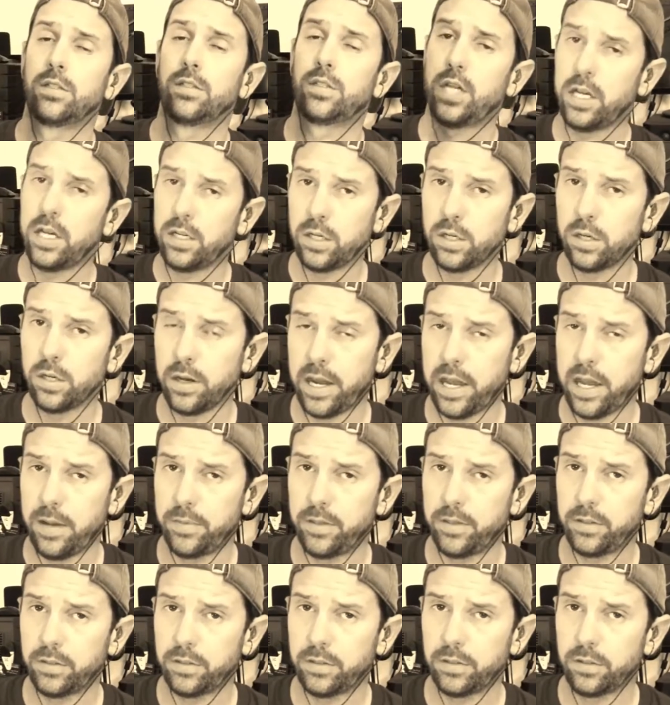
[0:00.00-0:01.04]
Changing your
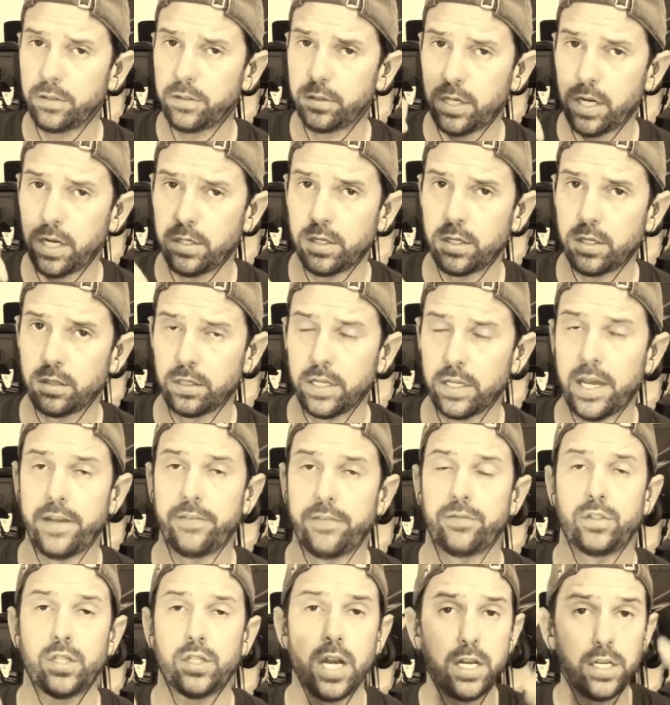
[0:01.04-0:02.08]
habits, changing your
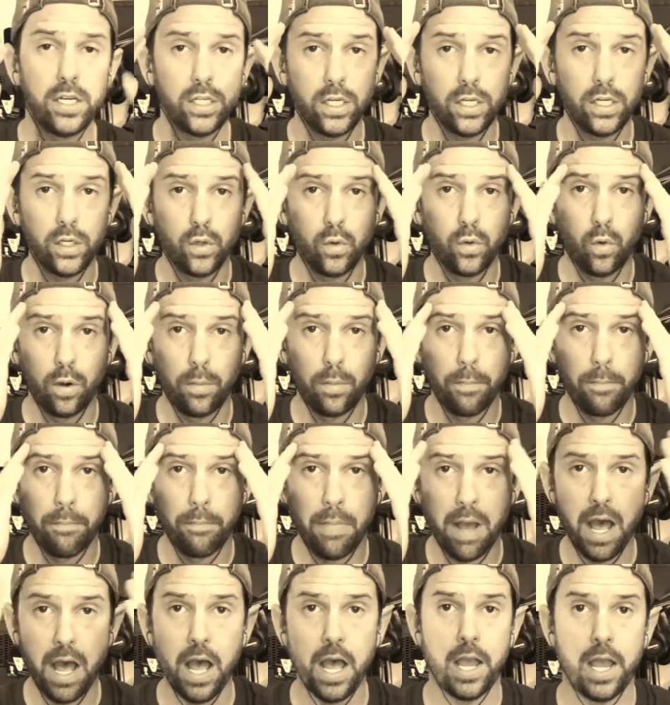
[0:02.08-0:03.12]
life. Changing your
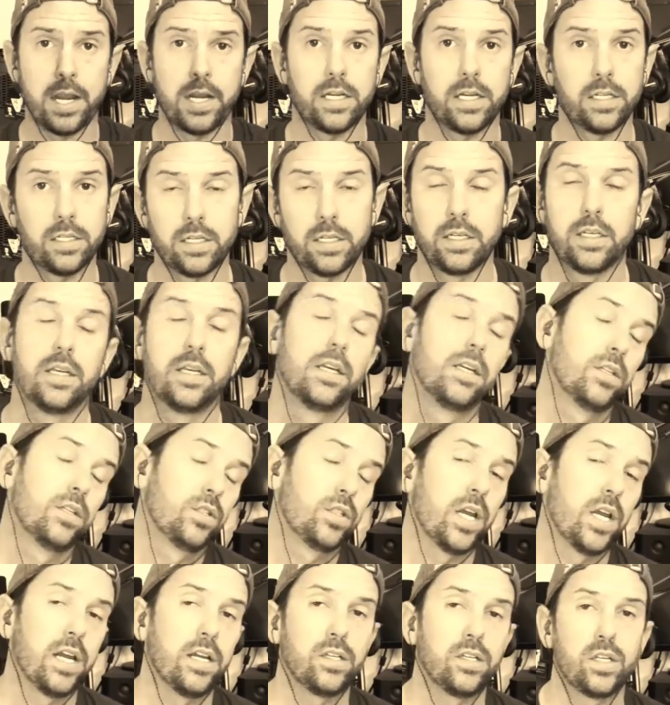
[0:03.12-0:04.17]
mind,
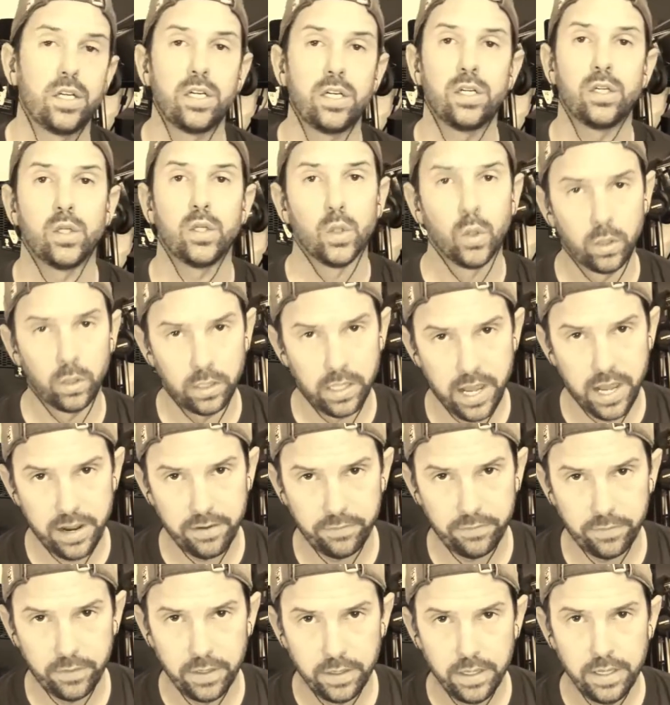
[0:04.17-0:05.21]
changing your
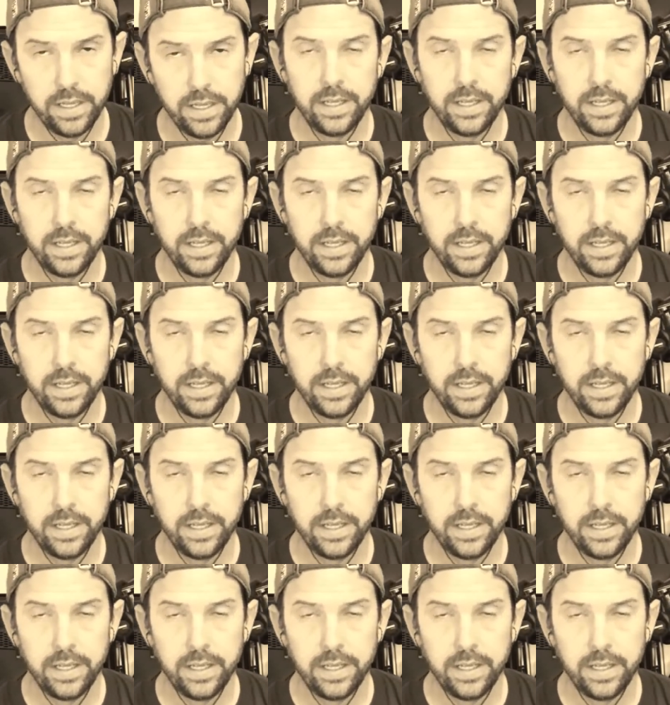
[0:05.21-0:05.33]
life.